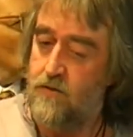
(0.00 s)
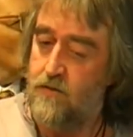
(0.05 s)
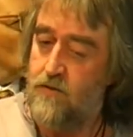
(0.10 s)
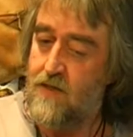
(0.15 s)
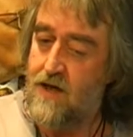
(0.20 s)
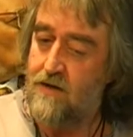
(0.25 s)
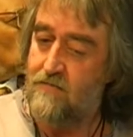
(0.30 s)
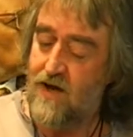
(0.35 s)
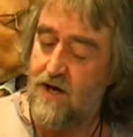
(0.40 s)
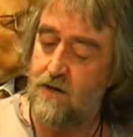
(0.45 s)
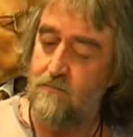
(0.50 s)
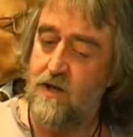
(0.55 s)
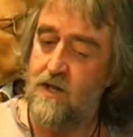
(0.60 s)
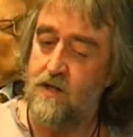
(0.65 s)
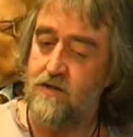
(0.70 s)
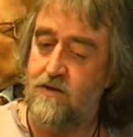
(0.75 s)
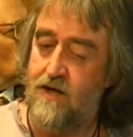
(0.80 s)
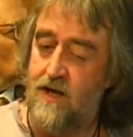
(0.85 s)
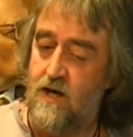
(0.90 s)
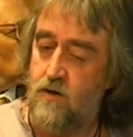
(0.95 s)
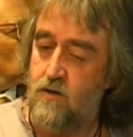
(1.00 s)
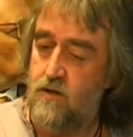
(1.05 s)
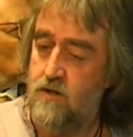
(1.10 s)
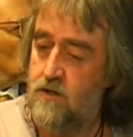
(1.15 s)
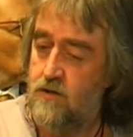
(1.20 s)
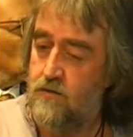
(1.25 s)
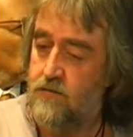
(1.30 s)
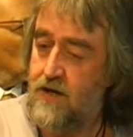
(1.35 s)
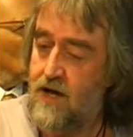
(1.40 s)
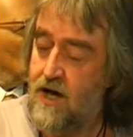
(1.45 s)
they've had a
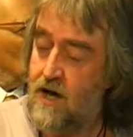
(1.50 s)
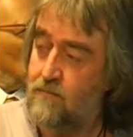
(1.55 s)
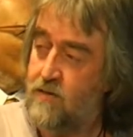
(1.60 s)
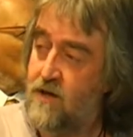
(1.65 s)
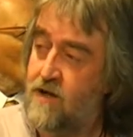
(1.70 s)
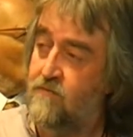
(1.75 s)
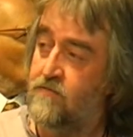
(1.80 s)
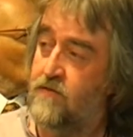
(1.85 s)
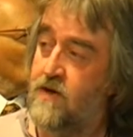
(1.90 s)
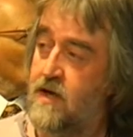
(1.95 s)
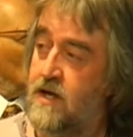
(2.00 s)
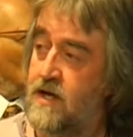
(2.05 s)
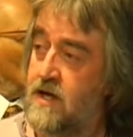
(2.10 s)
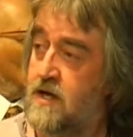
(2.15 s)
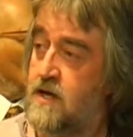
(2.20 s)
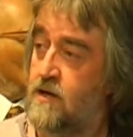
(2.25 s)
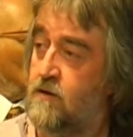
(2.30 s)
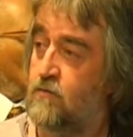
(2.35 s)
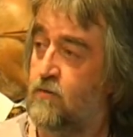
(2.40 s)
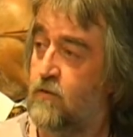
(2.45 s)
meltdown. The R P V,